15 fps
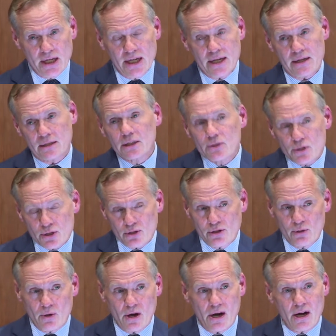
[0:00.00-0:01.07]
And the looser
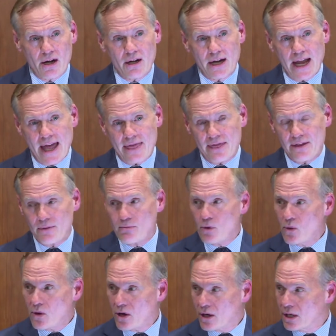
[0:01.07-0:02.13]
you are and the
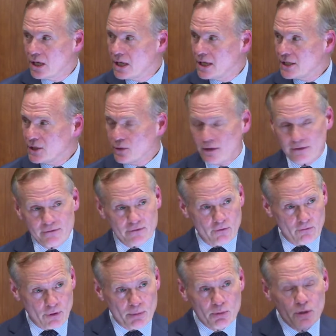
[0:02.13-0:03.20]
more you have
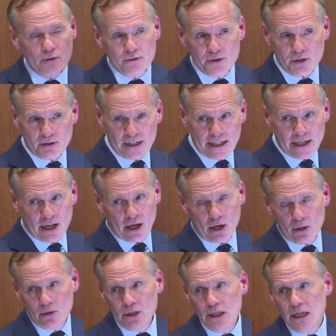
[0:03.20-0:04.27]
removed your
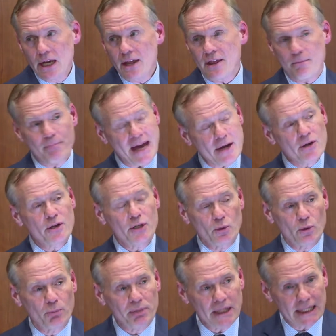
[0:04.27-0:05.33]
ego, the better you
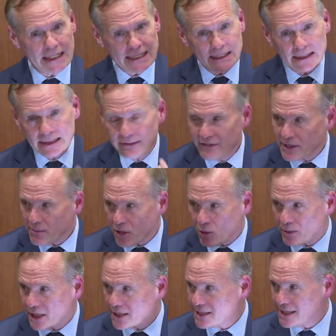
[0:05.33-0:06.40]
will be to live in the
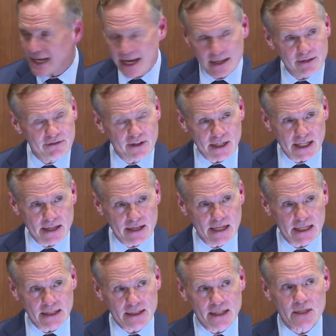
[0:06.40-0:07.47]
moment and say the funny things.